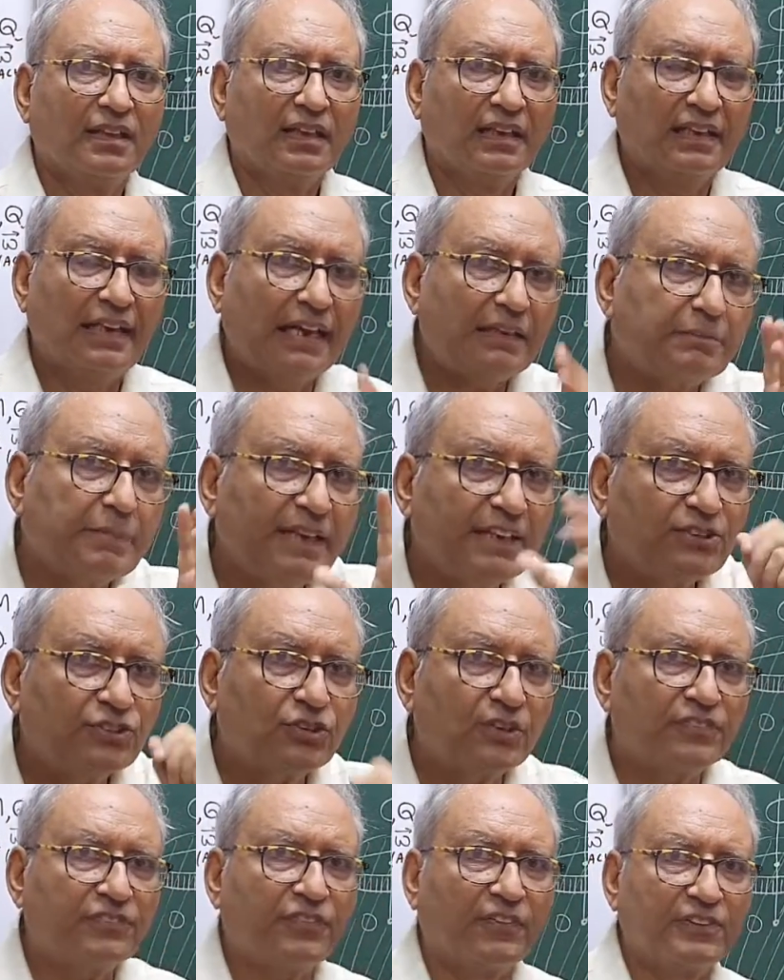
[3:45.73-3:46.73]
let me
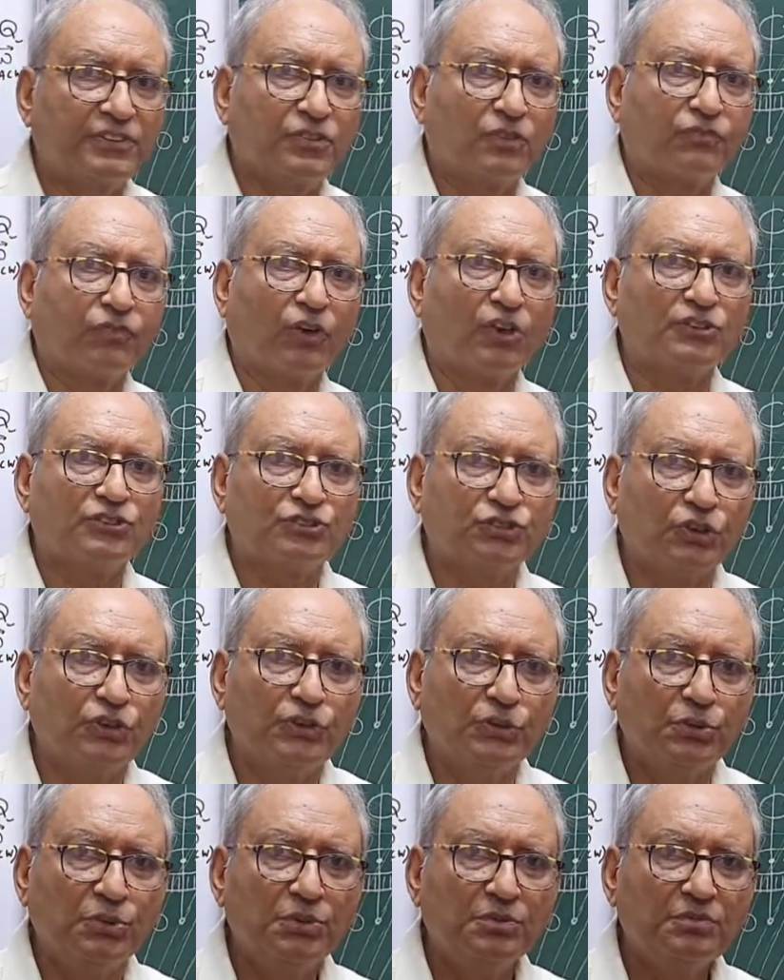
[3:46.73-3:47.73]
first of all show
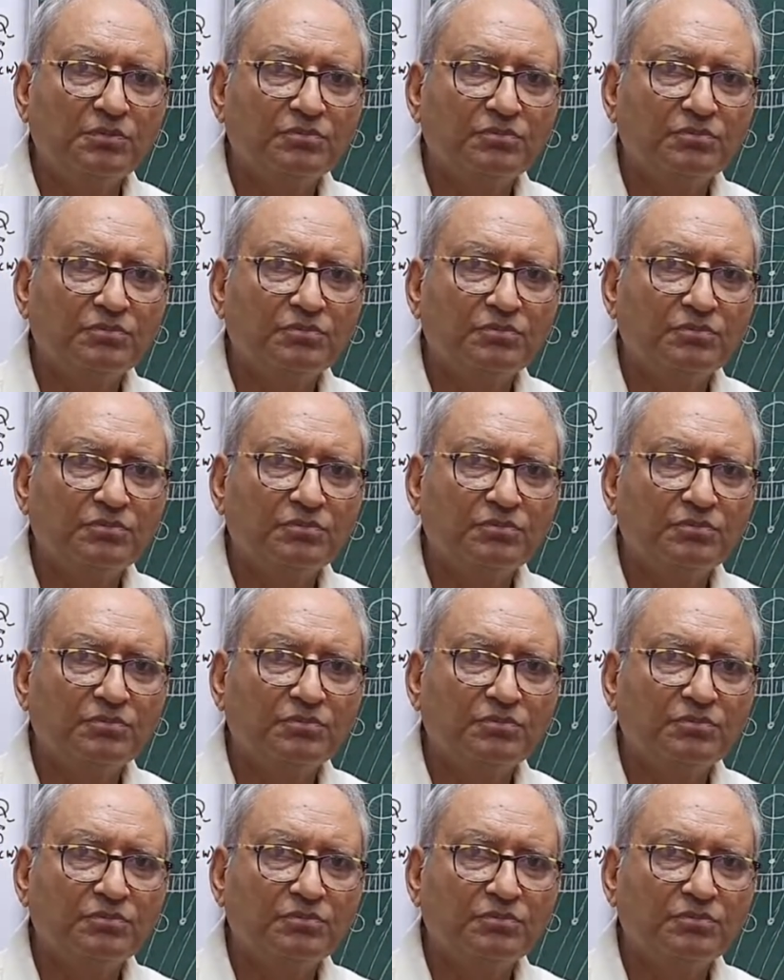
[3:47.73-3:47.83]
you